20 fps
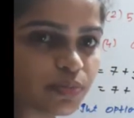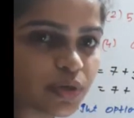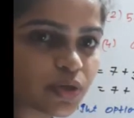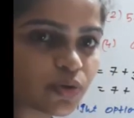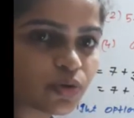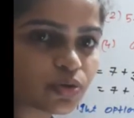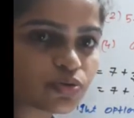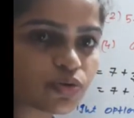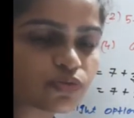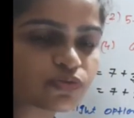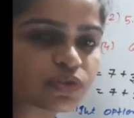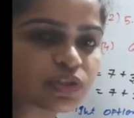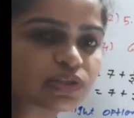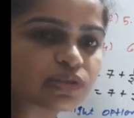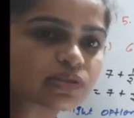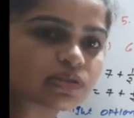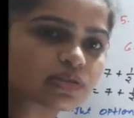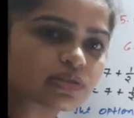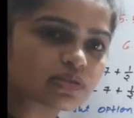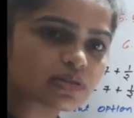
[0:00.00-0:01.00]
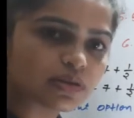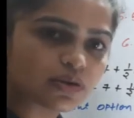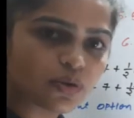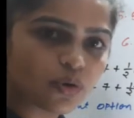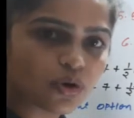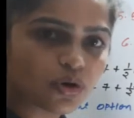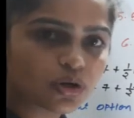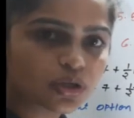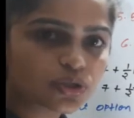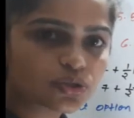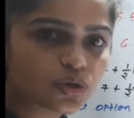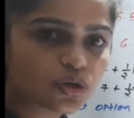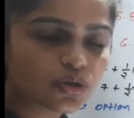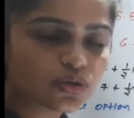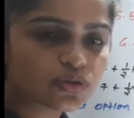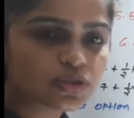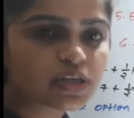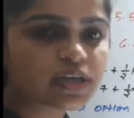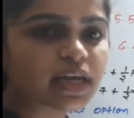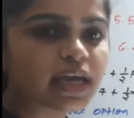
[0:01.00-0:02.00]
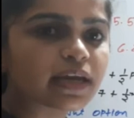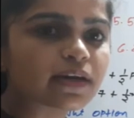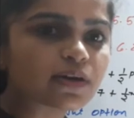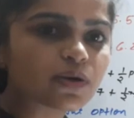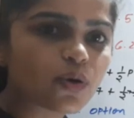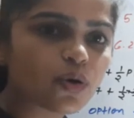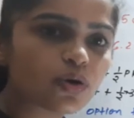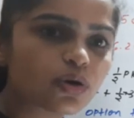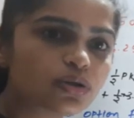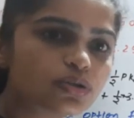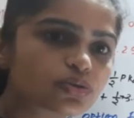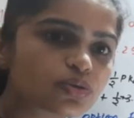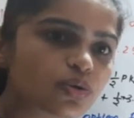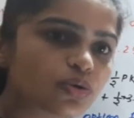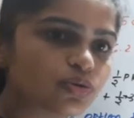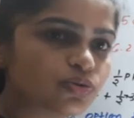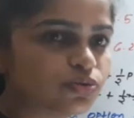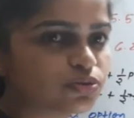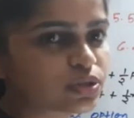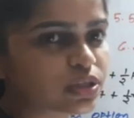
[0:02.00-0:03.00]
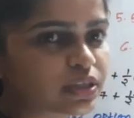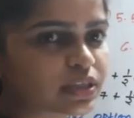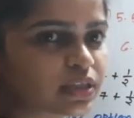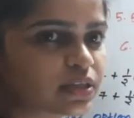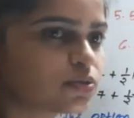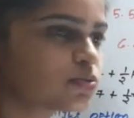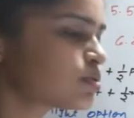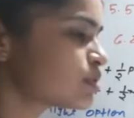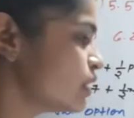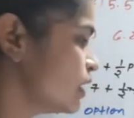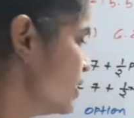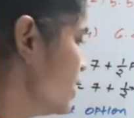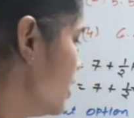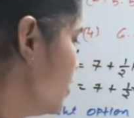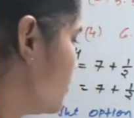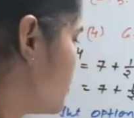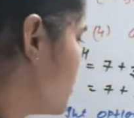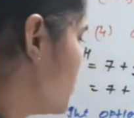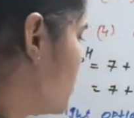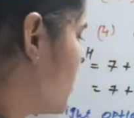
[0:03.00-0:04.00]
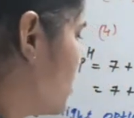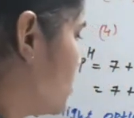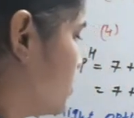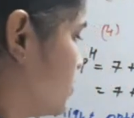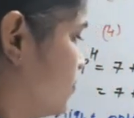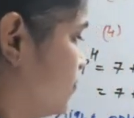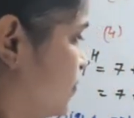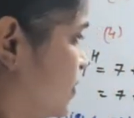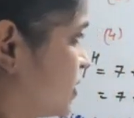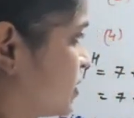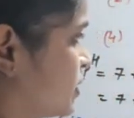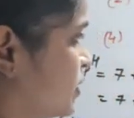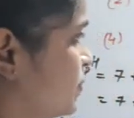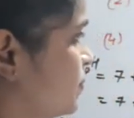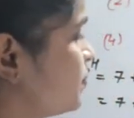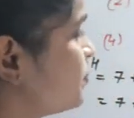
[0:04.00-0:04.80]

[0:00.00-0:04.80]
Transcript: Because of this is the colloid solution, and colloid solution gives the Tyndall effect.